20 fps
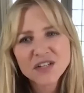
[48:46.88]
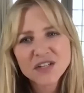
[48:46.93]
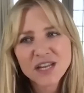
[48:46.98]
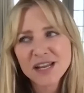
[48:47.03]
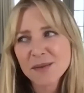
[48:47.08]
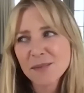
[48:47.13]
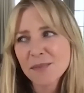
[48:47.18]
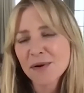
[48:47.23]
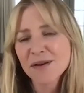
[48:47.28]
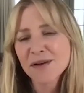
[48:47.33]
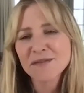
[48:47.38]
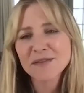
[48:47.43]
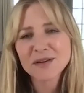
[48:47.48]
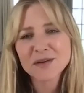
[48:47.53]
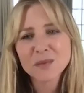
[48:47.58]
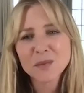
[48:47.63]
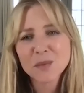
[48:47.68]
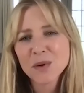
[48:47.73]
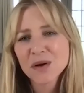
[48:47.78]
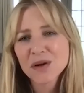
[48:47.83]
in a
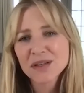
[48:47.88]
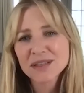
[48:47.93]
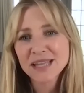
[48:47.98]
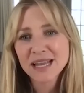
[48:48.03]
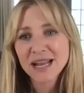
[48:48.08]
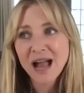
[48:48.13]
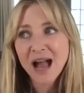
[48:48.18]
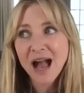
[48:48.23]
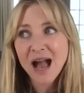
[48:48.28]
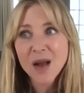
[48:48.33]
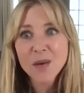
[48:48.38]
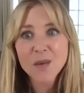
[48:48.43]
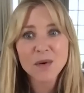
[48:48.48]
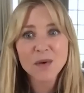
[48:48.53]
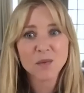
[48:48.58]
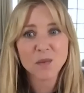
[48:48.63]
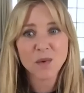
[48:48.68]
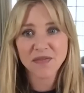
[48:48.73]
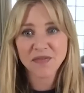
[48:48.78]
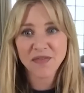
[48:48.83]
perfect world, like I
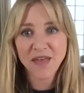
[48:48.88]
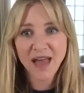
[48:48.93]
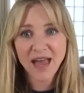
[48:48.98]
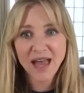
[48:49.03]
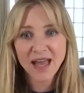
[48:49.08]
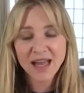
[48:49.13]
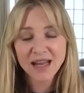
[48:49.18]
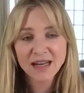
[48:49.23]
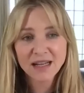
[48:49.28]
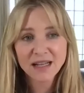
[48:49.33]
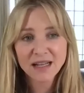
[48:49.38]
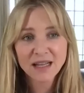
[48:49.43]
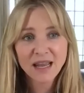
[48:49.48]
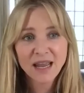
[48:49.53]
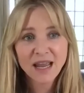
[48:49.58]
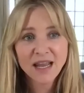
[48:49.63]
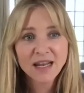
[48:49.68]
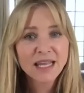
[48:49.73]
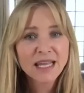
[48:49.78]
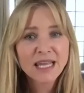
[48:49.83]
would want that.
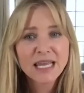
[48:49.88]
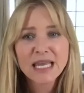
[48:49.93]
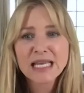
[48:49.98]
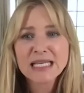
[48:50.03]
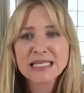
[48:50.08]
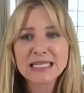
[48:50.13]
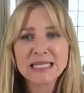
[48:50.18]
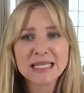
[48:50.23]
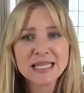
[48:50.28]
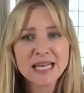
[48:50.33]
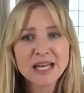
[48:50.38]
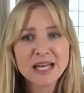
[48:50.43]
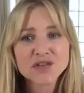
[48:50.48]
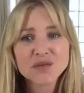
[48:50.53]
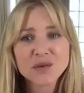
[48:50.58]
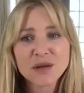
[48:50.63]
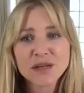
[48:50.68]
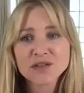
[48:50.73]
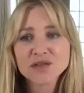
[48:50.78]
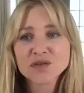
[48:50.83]
And like, isn't that
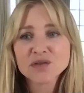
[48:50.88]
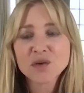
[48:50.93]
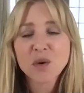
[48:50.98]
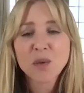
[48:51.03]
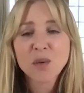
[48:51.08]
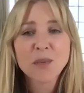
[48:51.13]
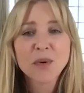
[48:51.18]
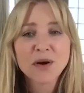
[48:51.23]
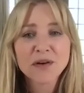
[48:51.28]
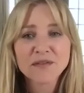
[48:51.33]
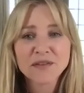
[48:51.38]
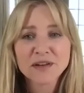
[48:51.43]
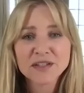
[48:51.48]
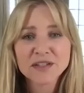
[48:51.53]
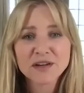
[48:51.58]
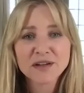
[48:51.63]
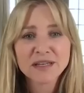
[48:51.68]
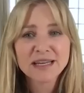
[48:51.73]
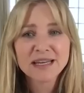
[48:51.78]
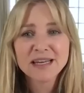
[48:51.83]
dress so perfect
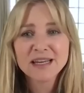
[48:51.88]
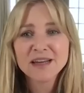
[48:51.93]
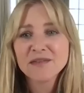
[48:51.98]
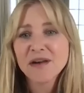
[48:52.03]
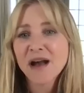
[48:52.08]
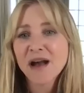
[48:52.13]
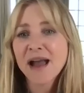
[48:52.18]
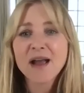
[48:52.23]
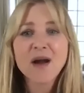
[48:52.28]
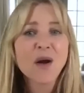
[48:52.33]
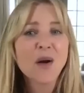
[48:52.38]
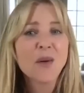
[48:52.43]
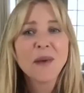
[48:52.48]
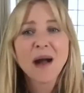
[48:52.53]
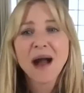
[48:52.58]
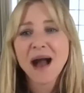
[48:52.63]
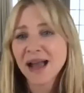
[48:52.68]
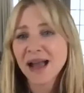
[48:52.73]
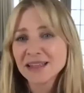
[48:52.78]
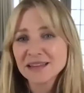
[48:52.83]
on Eve? I hope
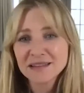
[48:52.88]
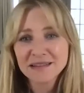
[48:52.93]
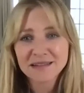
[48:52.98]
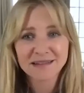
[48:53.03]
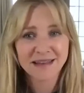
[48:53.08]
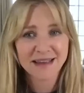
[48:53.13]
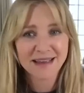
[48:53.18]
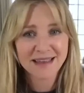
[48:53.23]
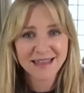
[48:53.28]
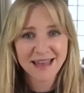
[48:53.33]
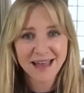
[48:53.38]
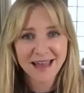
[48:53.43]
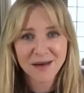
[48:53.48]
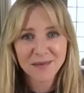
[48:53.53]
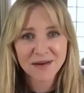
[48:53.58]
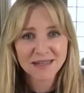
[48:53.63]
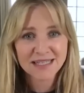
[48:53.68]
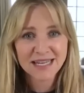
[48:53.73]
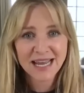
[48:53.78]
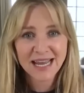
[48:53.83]
I look like that
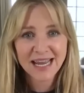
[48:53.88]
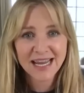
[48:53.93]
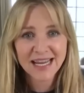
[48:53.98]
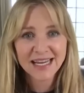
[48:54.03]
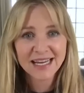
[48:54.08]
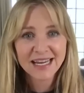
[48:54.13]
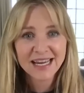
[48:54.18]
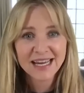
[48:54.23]
one day.